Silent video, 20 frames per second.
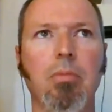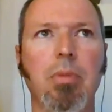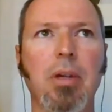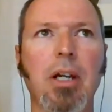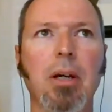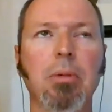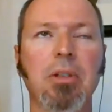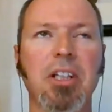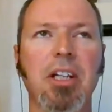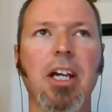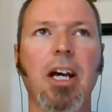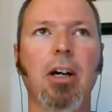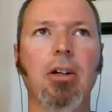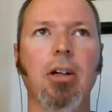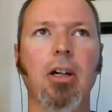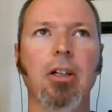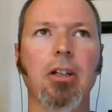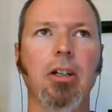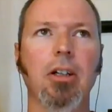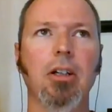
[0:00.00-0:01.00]
be able to
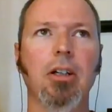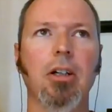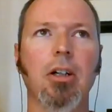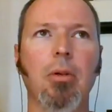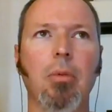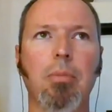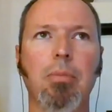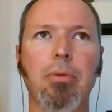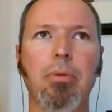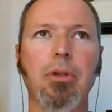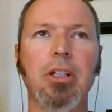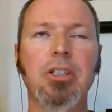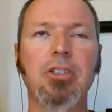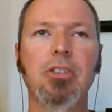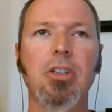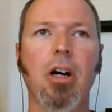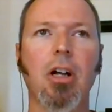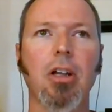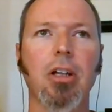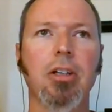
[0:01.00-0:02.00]
count on a pretty
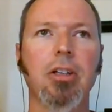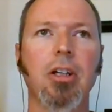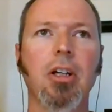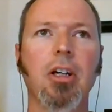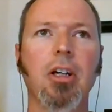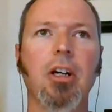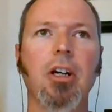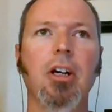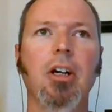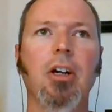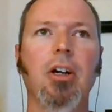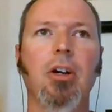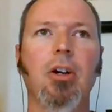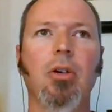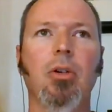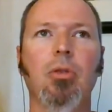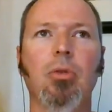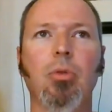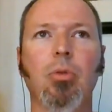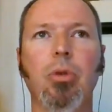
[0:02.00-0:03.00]
solid
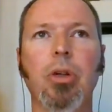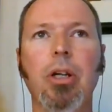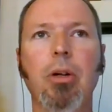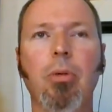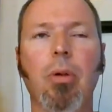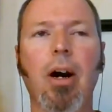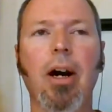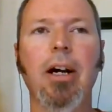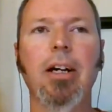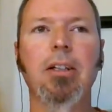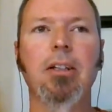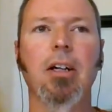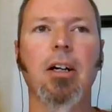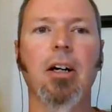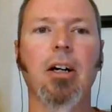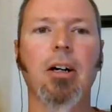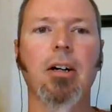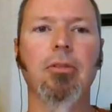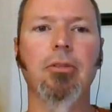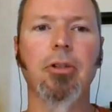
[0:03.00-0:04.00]
rewrite
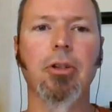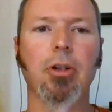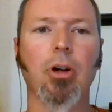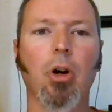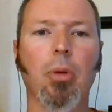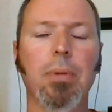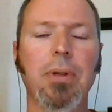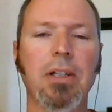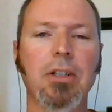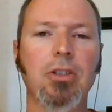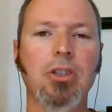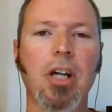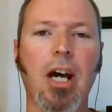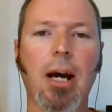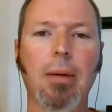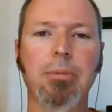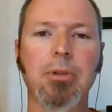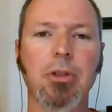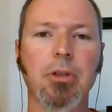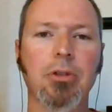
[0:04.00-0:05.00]
of your opening
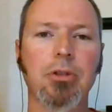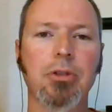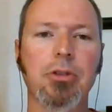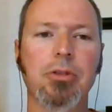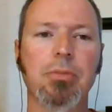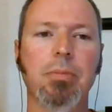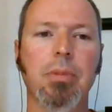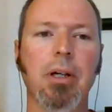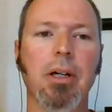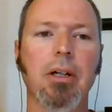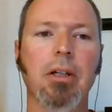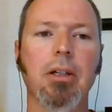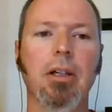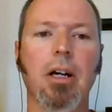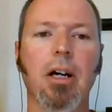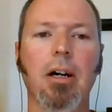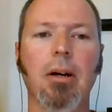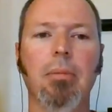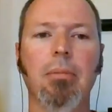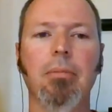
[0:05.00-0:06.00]
chapters, but
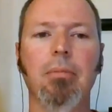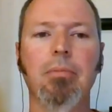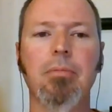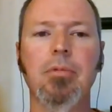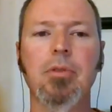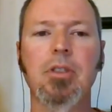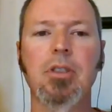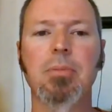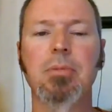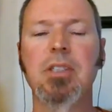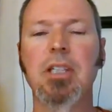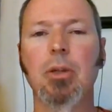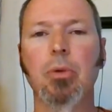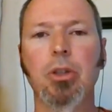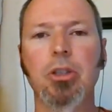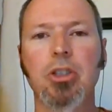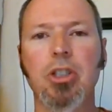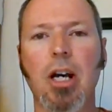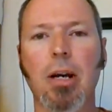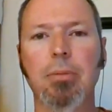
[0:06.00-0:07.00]
um,
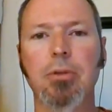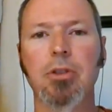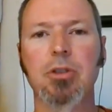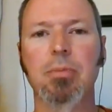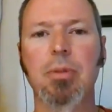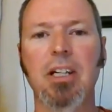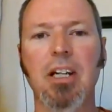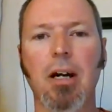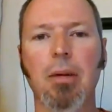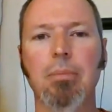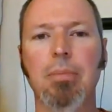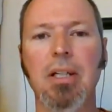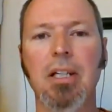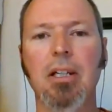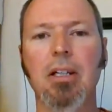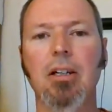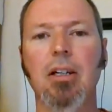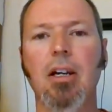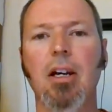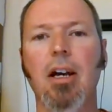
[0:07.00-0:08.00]
subsequent chapters may not
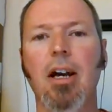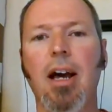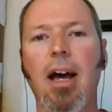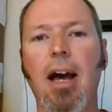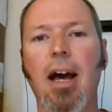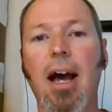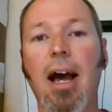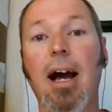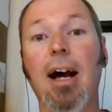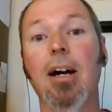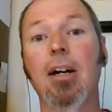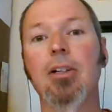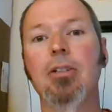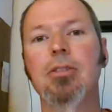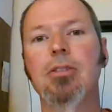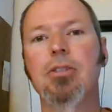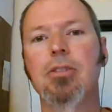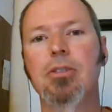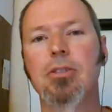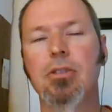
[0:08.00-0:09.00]
be
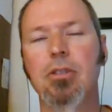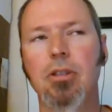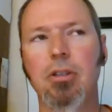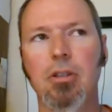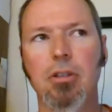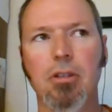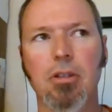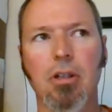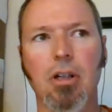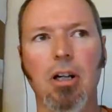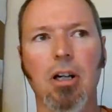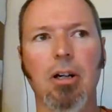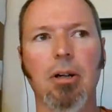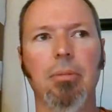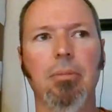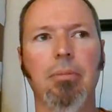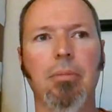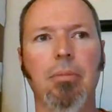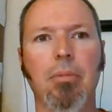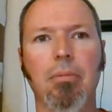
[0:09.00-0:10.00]
as
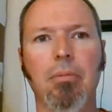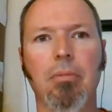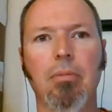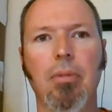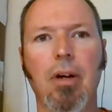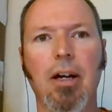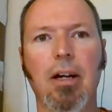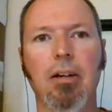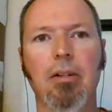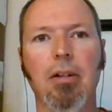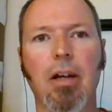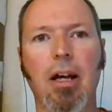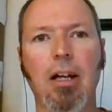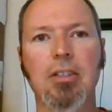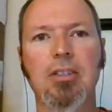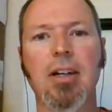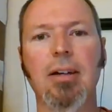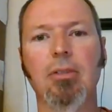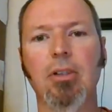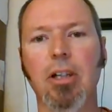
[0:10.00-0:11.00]
um,
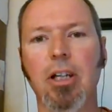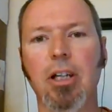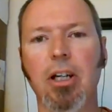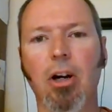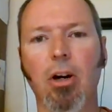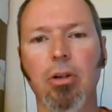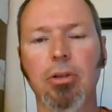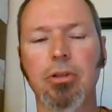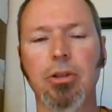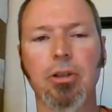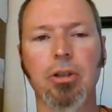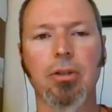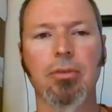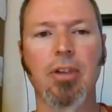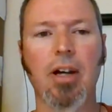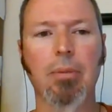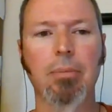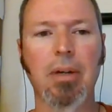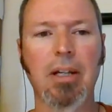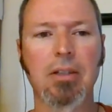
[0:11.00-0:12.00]
as heavily altered,
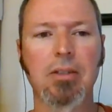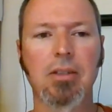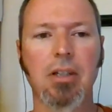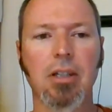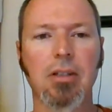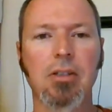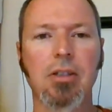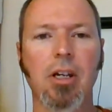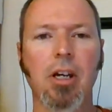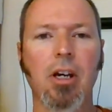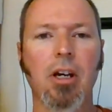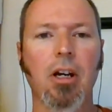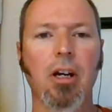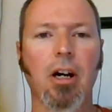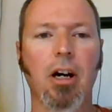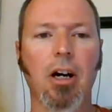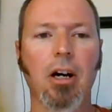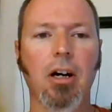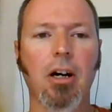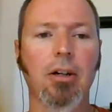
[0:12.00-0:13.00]
if that makes sense.
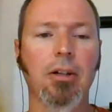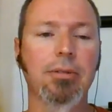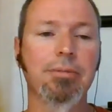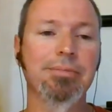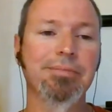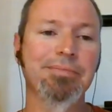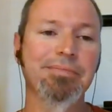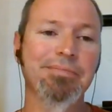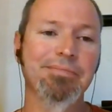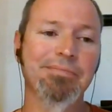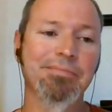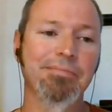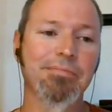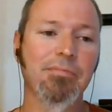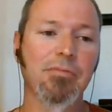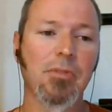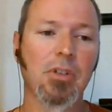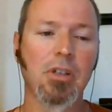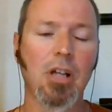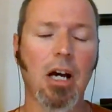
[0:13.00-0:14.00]
Um,
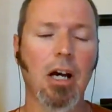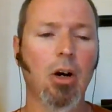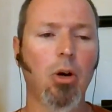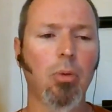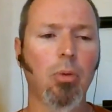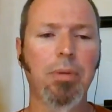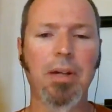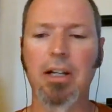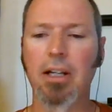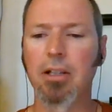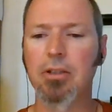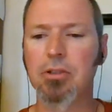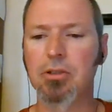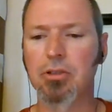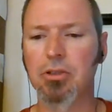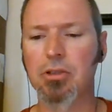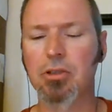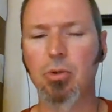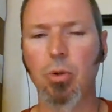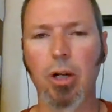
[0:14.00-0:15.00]
I hope that
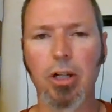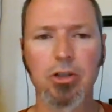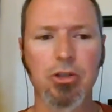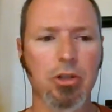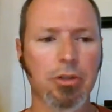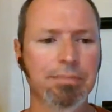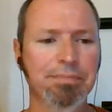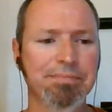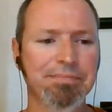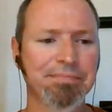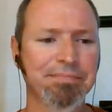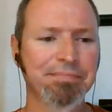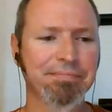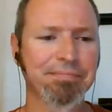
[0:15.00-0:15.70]
answers this question.